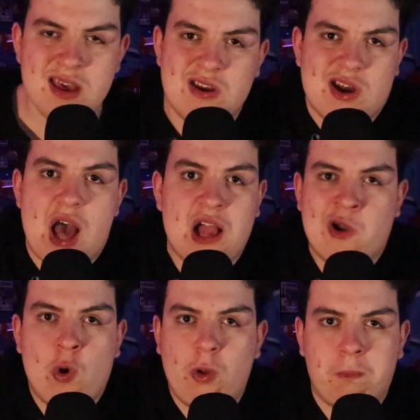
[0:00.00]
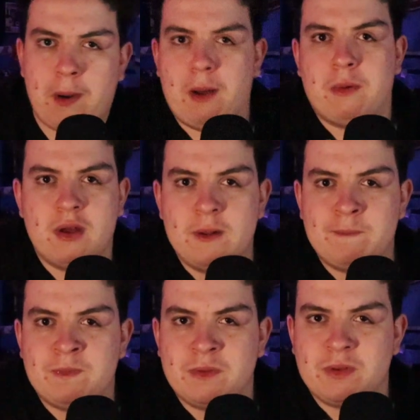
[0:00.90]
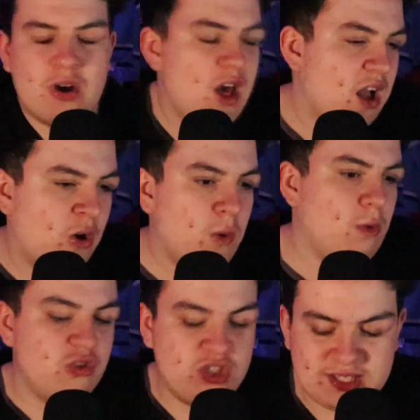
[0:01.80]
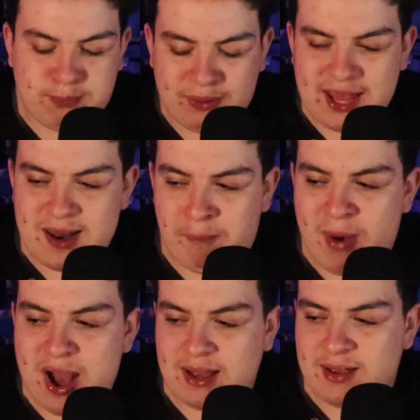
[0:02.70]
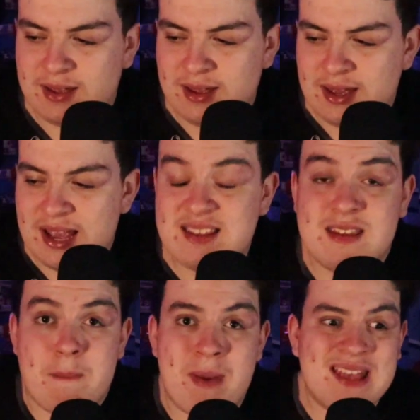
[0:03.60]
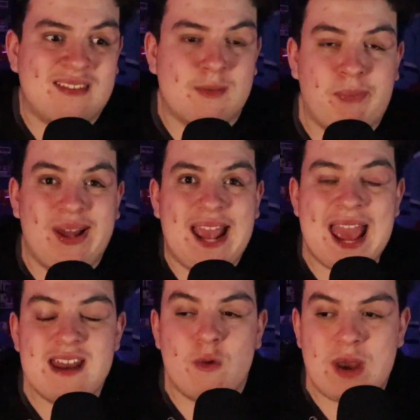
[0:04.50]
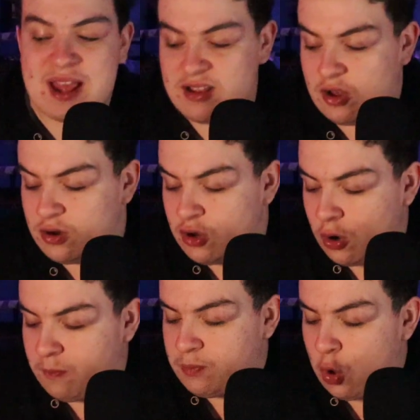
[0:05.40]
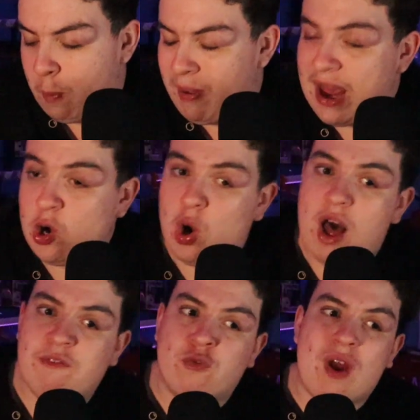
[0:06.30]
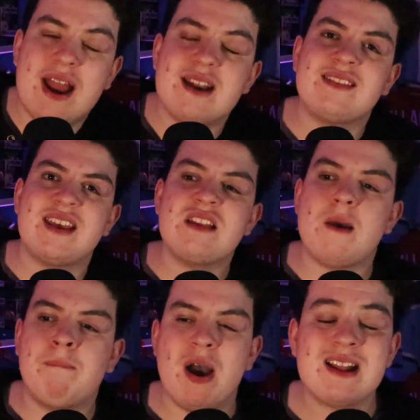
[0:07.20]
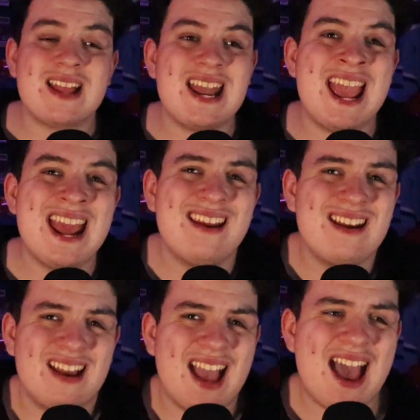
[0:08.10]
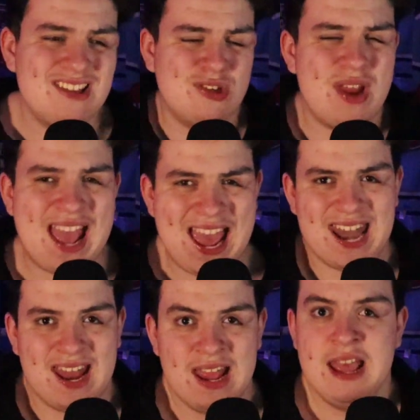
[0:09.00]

You're not cool, bro. You're not cool. Just play the puck. It's the best play anyway. You're better off trying to take the puck than hitting the guy to the head.